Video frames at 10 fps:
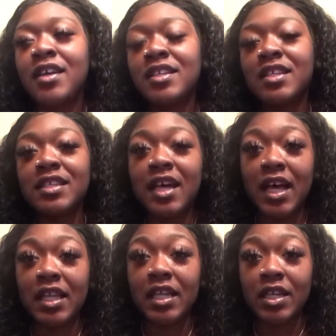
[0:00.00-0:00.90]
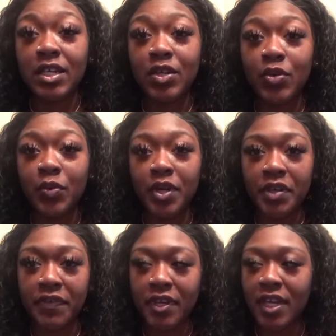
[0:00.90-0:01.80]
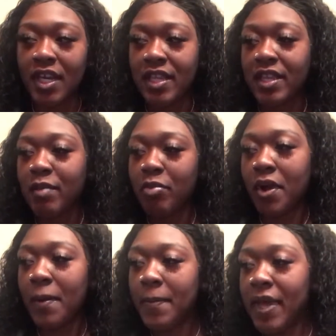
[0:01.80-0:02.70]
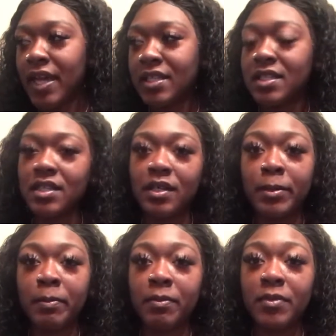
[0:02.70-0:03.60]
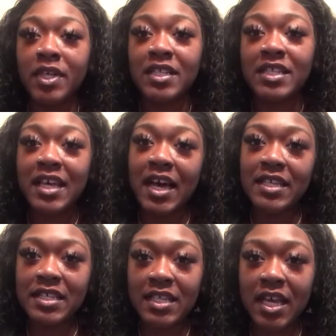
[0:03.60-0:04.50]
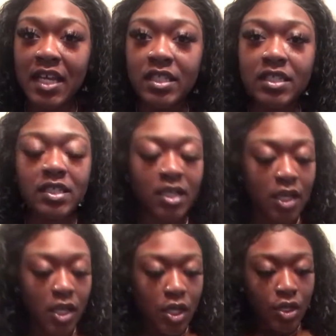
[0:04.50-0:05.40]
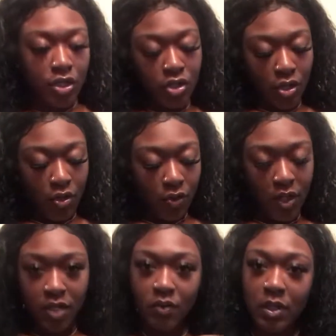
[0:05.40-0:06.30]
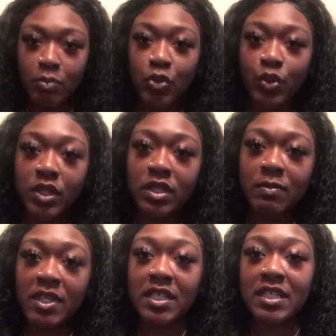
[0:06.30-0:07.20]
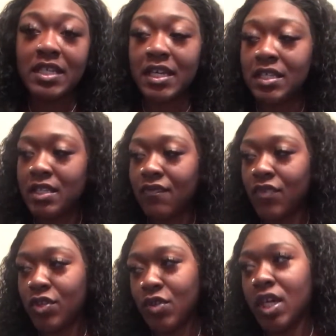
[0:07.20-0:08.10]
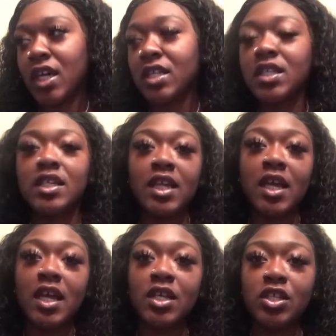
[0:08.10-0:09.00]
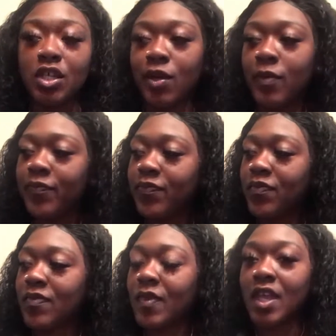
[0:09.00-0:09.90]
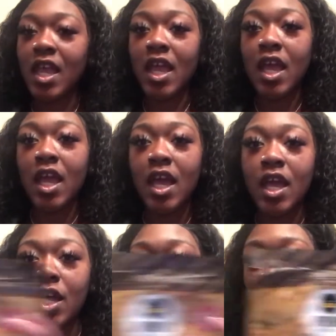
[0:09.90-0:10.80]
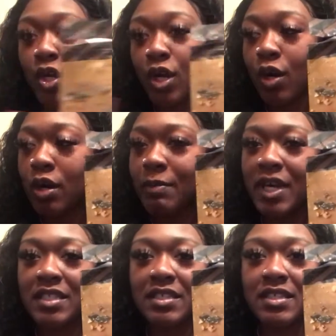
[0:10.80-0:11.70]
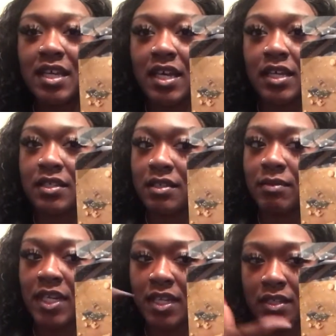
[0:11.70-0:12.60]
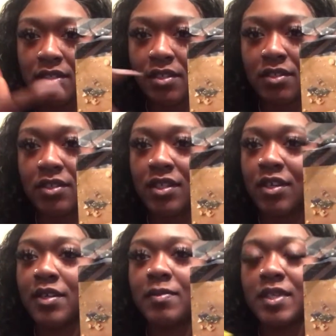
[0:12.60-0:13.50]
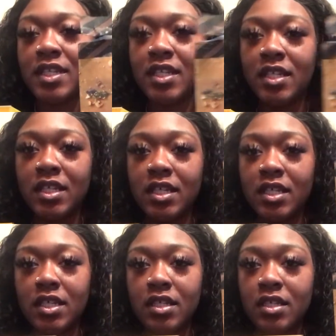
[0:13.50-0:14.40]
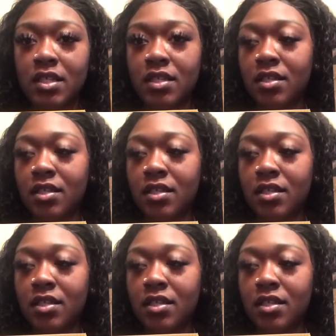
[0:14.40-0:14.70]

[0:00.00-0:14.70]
to Thailand or whatever, and they brought back some Thai snacks. So that's what I'm going to be tasting for you guys today. So here are all my snacks. Somebody has clearly already been eating these.